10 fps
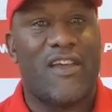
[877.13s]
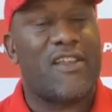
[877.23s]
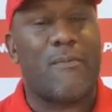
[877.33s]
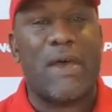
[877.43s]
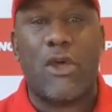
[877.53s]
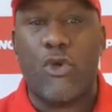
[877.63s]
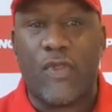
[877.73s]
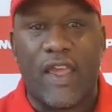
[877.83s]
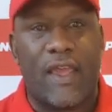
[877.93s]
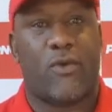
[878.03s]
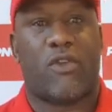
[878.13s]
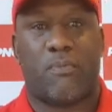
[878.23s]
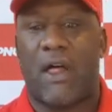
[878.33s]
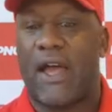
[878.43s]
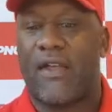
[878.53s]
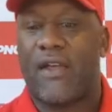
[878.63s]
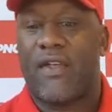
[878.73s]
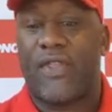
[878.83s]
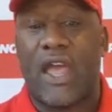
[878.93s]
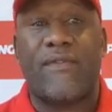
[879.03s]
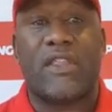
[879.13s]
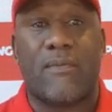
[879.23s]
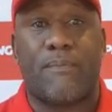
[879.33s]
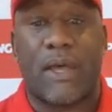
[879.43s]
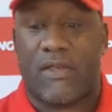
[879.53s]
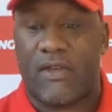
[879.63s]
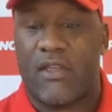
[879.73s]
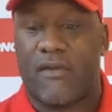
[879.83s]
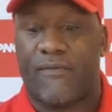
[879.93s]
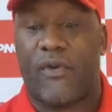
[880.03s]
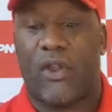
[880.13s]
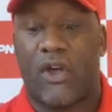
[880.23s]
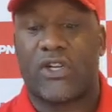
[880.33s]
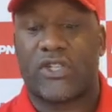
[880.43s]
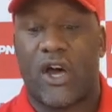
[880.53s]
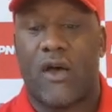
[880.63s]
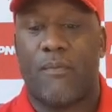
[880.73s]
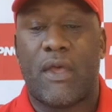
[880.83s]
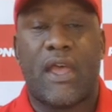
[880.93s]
no matter who the Eels play, they're having their best season for a long time.